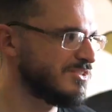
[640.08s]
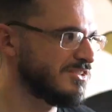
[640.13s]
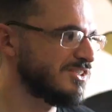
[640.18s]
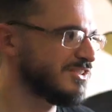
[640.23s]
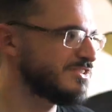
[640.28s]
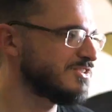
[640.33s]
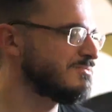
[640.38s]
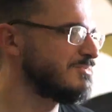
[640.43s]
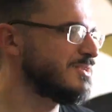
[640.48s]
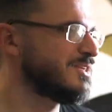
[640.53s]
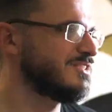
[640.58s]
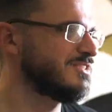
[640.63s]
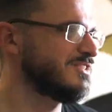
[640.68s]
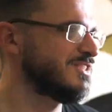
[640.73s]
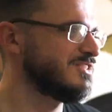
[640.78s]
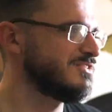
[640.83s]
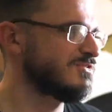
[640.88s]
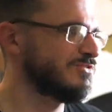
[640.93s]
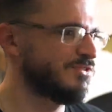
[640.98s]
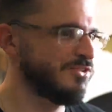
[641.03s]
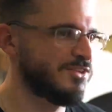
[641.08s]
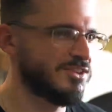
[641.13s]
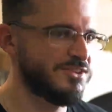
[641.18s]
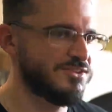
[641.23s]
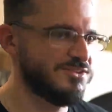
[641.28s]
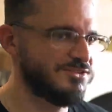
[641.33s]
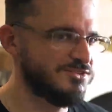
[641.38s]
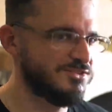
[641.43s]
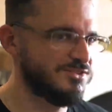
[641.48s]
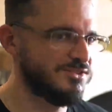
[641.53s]
doesn't make sense for us
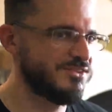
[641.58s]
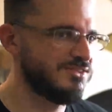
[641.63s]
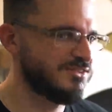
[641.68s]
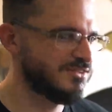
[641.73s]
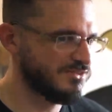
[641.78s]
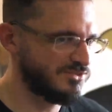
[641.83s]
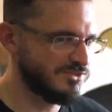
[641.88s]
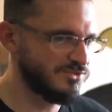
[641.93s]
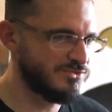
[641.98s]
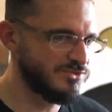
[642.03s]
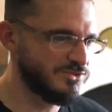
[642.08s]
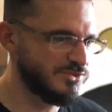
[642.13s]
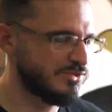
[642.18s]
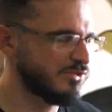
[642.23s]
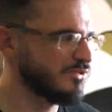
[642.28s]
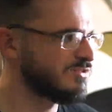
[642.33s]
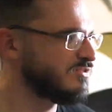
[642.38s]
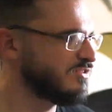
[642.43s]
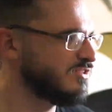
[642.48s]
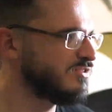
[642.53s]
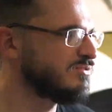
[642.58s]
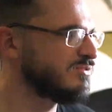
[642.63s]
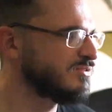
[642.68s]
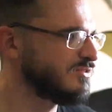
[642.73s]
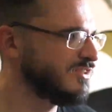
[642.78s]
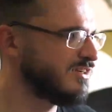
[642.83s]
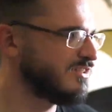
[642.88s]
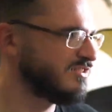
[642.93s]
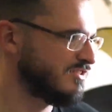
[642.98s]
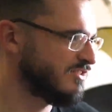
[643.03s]
to continue
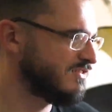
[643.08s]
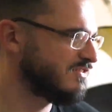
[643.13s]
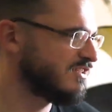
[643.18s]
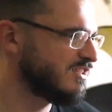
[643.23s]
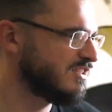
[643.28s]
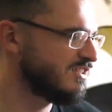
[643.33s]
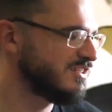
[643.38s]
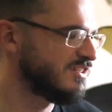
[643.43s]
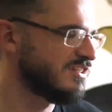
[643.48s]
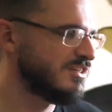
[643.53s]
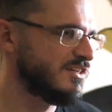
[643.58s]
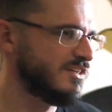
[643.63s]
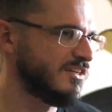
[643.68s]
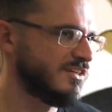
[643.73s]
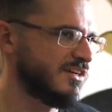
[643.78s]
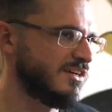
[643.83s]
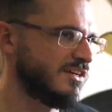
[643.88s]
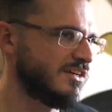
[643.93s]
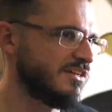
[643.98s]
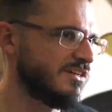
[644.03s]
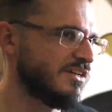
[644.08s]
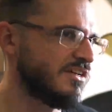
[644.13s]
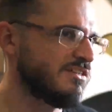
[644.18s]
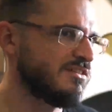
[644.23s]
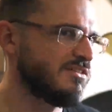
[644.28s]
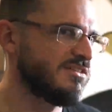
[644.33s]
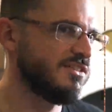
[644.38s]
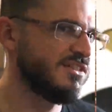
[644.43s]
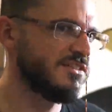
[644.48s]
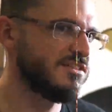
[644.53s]
the activity, and
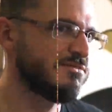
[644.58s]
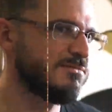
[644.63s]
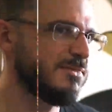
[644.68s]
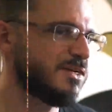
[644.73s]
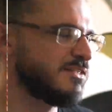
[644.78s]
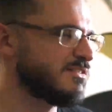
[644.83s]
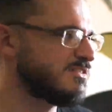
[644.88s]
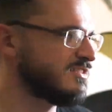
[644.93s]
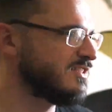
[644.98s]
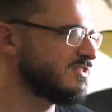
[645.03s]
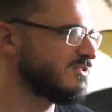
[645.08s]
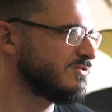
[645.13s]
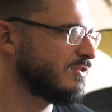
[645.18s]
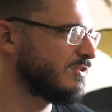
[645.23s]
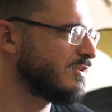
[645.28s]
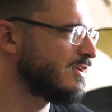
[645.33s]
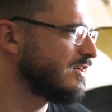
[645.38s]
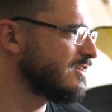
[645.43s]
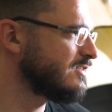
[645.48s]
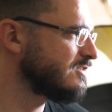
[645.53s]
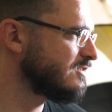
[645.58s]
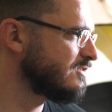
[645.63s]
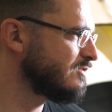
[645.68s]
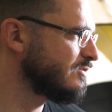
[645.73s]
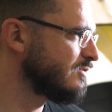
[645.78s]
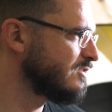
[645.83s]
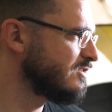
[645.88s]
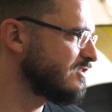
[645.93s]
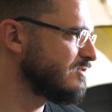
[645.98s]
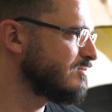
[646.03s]
that doesn't make sense for us
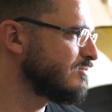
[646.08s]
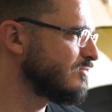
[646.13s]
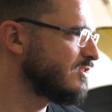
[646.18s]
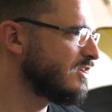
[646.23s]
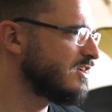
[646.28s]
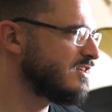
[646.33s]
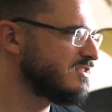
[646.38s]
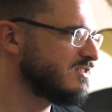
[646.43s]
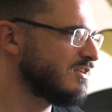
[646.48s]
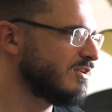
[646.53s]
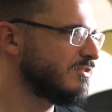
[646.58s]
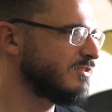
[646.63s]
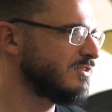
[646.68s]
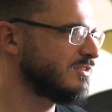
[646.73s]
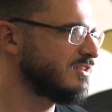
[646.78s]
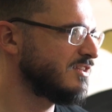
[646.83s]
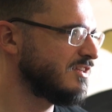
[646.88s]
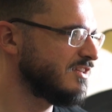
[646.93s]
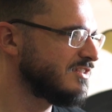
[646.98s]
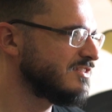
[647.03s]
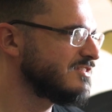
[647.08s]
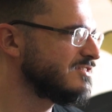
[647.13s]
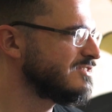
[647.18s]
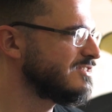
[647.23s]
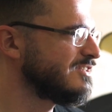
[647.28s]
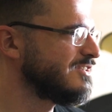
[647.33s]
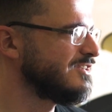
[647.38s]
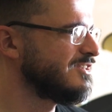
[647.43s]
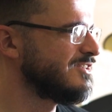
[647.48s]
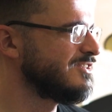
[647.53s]
to stimulate our kids
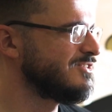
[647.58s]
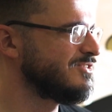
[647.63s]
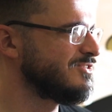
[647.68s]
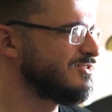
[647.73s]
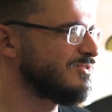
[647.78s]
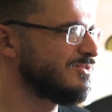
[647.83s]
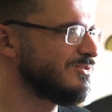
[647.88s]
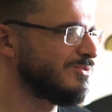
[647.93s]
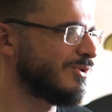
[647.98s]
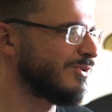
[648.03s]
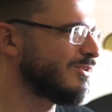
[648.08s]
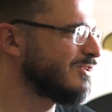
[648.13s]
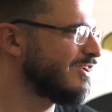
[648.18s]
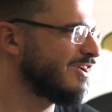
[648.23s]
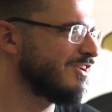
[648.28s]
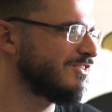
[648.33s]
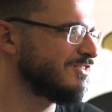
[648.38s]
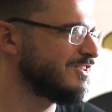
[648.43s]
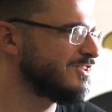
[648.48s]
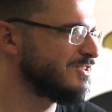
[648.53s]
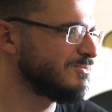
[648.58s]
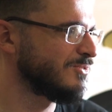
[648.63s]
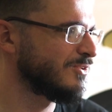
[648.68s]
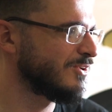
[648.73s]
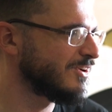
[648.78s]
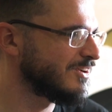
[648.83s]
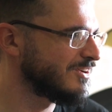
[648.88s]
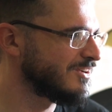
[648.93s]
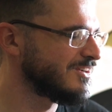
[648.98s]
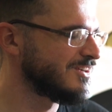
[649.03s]
to grow coffee
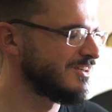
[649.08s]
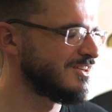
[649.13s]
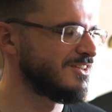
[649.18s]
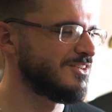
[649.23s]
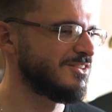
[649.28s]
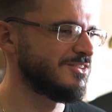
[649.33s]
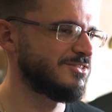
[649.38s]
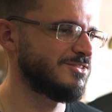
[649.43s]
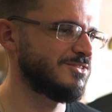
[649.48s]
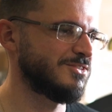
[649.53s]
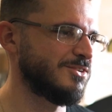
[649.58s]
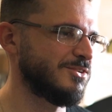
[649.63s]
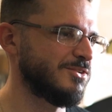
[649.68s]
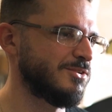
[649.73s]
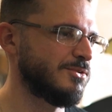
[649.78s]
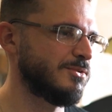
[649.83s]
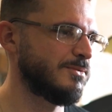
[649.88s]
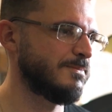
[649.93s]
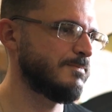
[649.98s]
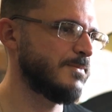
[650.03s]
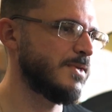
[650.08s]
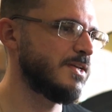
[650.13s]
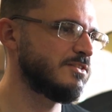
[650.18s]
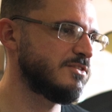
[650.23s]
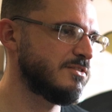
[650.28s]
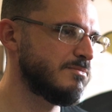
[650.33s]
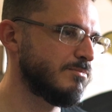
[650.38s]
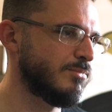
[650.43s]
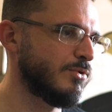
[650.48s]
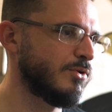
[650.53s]
anymore. So it's
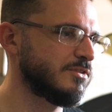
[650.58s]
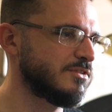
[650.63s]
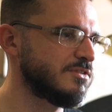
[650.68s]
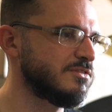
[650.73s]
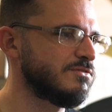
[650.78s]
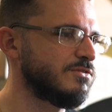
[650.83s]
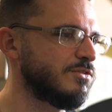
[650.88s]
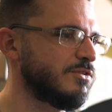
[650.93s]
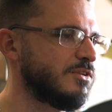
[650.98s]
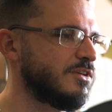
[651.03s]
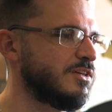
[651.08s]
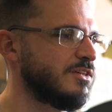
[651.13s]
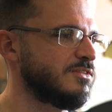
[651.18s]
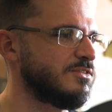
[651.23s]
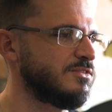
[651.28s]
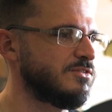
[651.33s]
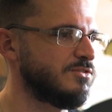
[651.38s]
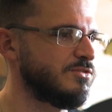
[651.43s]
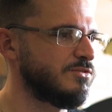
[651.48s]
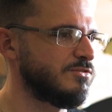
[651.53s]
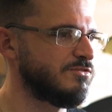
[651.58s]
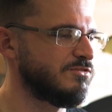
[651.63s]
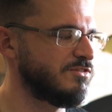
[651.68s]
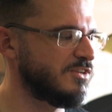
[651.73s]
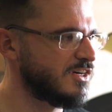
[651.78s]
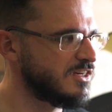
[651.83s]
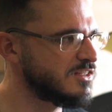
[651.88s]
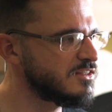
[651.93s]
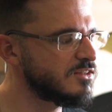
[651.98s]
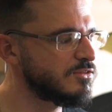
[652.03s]
important for us to
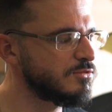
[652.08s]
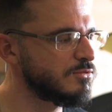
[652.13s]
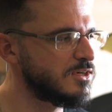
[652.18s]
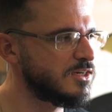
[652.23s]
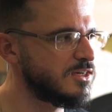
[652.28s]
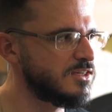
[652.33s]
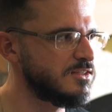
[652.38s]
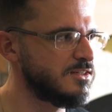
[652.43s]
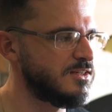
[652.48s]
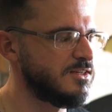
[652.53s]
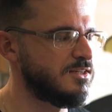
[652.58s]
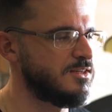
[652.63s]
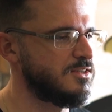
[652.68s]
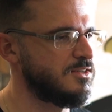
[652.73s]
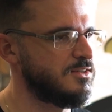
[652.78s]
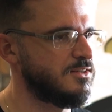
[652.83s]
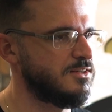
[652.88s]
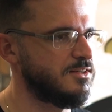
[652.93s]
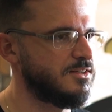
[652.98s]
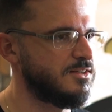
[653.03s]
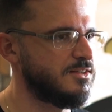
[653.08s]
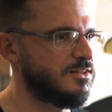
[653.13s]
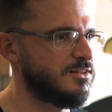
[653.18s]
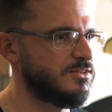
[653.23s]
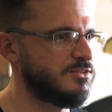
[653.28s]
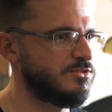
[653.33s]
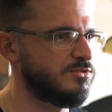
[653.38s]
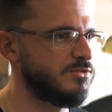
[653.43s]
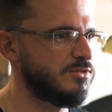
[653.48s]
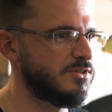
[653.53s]
find a way
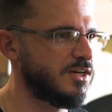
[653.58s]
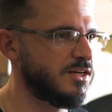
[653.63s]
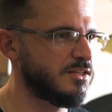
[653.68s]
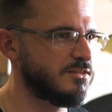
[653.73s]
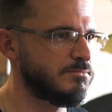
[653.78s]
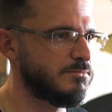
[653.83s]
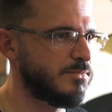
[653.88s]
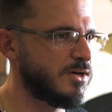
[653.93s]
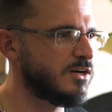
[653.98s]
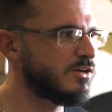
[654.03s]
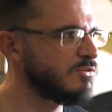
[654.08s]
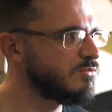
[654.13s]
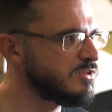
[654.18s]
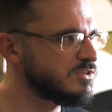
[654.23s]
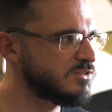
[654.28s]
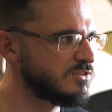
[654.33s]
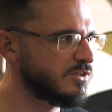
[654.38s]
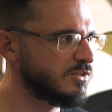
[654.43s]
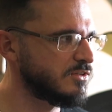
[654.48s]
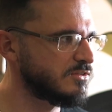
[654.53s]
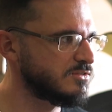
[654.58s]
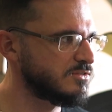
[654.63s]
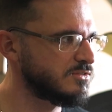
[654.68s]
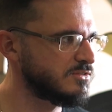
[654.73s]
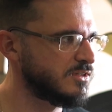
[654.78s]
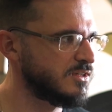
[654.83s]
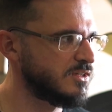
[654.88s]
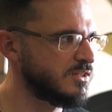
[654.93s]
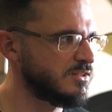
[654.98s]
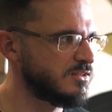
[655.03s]
to get better results.
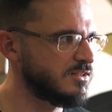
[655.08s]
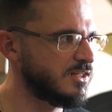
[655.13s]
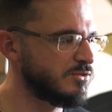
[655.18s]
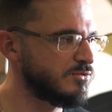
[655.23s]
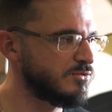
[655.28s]
Then